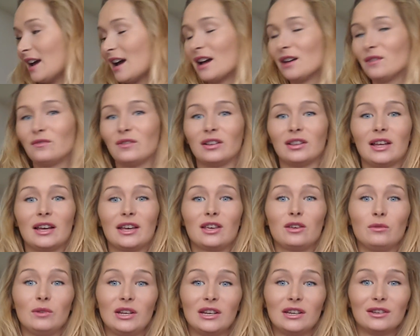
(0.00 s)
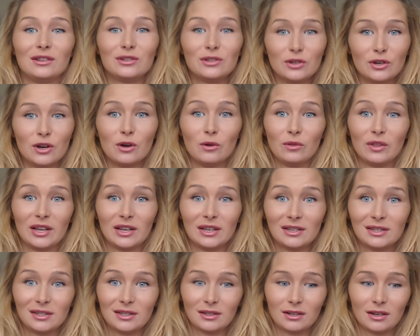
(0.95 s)
I felt like you needed to know
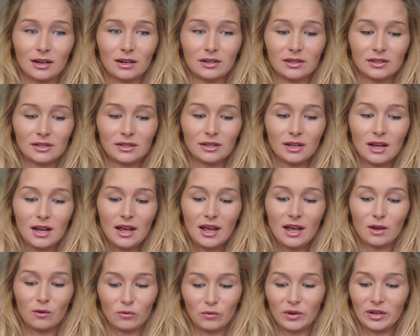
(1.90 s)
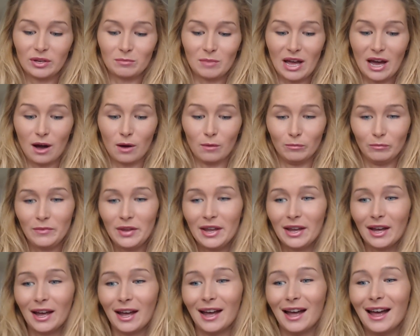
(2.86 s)
this because it freaked me out.
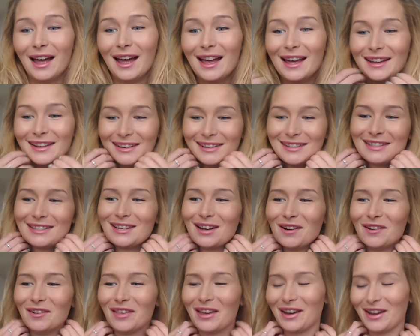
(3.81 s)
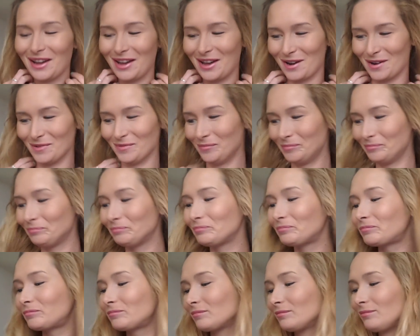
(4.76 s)
So there you go.
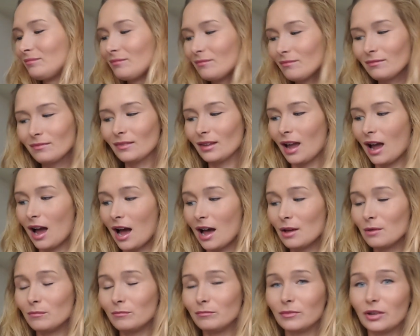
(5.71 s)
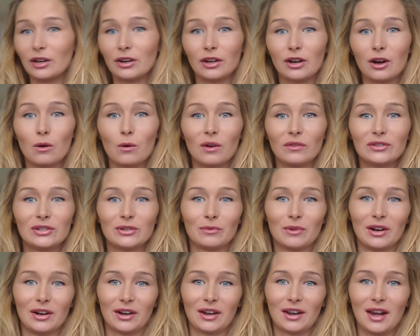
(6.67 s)
I'm gonna go off to
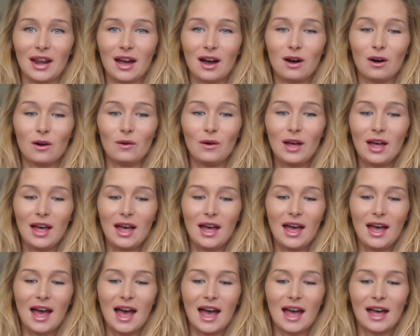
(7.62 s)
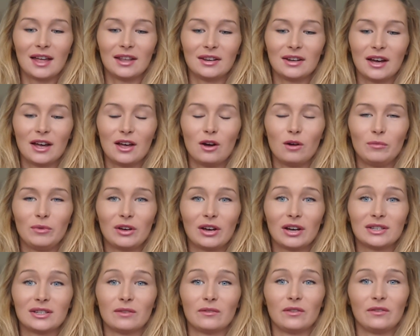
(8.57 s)
work now, and I hope you
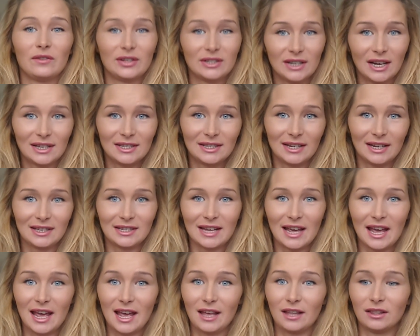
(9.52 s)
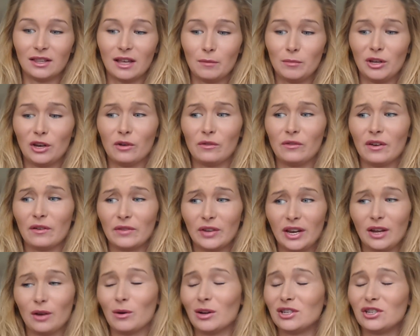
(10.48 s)
guys have a fantastic day. Let me know if you have
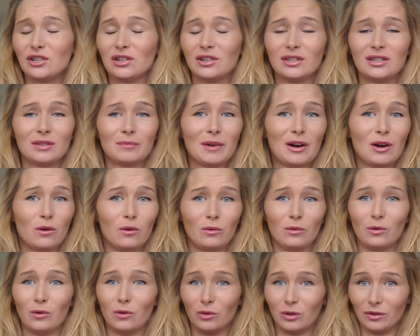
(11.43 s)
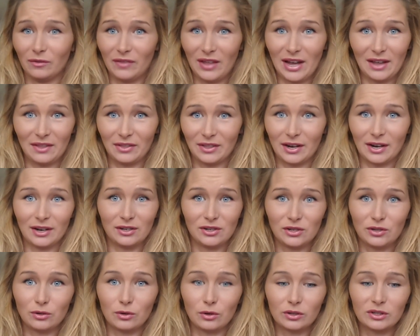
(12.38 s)
any questions about all of that I
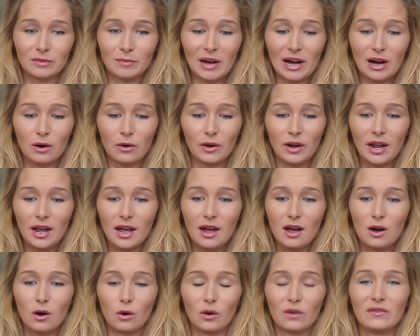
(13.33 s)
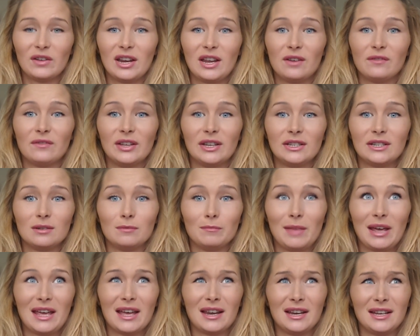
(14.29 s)
just talked about, or if any of it didn't
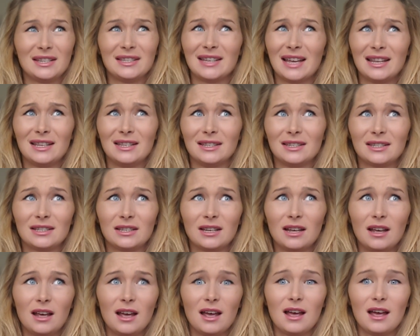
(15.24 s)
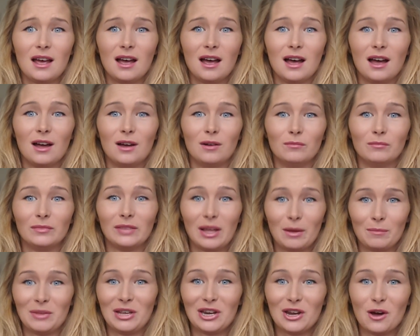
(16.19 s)
make any sense.
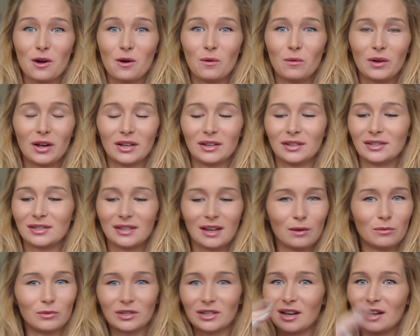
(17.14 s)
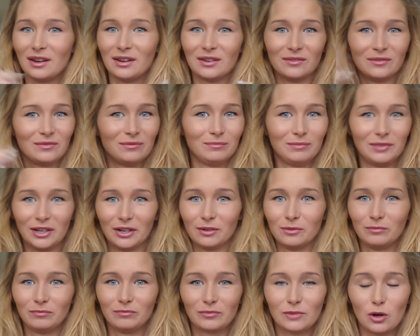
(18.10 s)
Let me know, because I was kind of, you
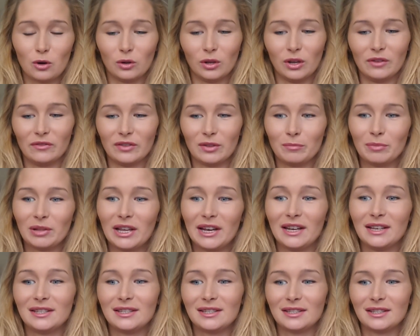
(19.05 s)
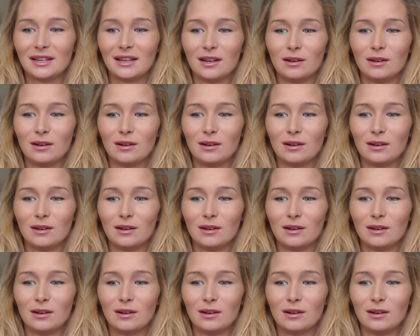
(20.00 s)
know, all over the place.